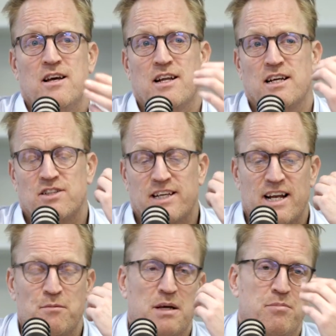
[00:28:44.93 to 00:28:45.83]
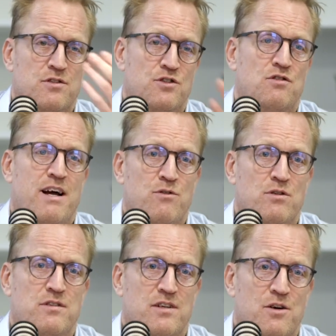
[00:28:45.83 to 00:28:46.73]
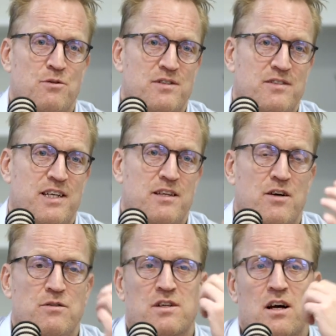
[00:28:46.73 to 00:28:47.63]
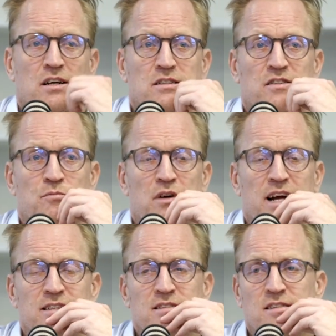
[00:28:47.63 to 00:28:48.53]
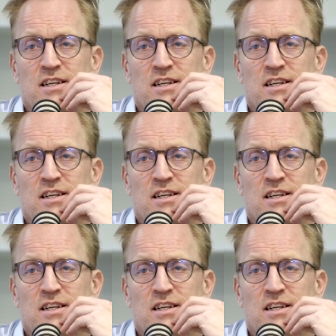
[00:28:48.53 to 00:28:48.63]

and actually getting people to travel to go and see those kinds of brands.